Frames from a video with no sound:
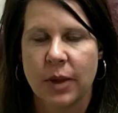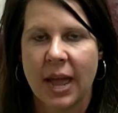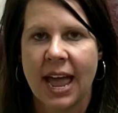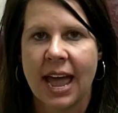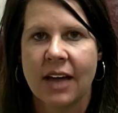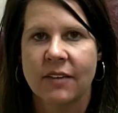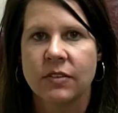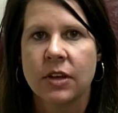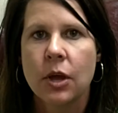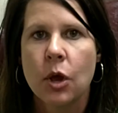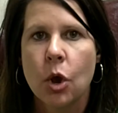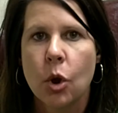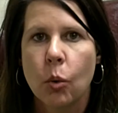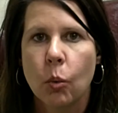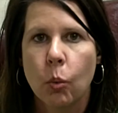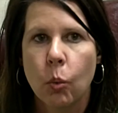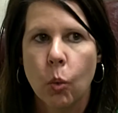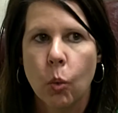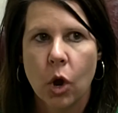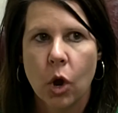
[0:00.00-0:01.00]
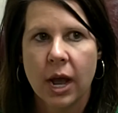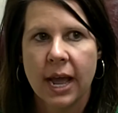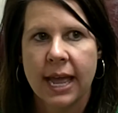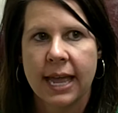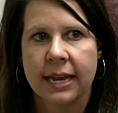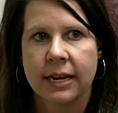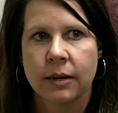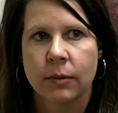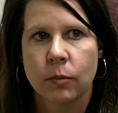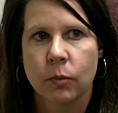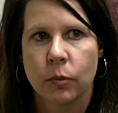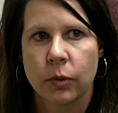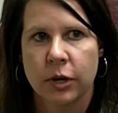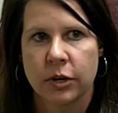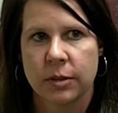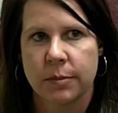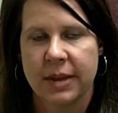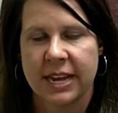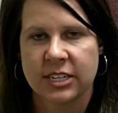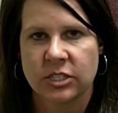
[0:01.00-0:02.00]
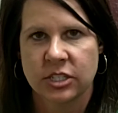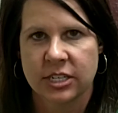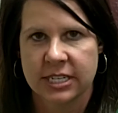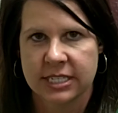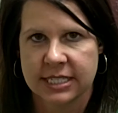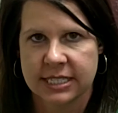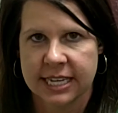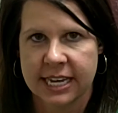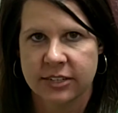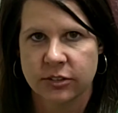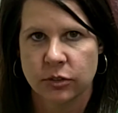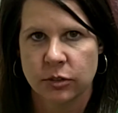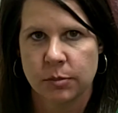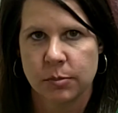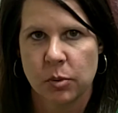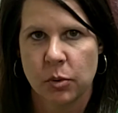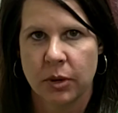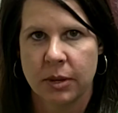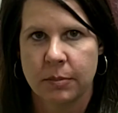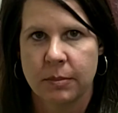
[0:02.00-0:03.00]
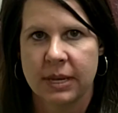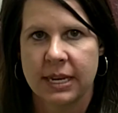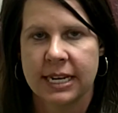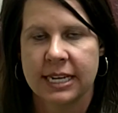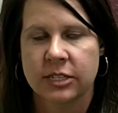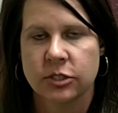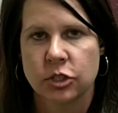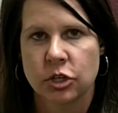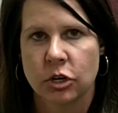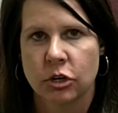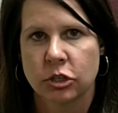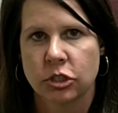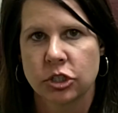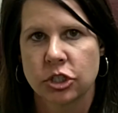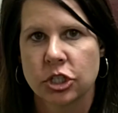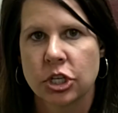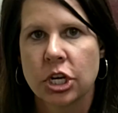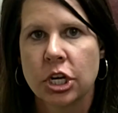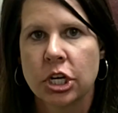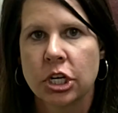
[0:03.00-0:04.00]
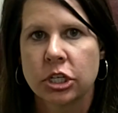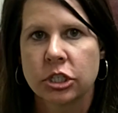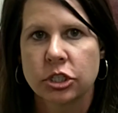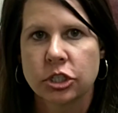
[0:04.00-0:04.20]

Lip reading: You have one where the patient has scheduled an appointment, it turns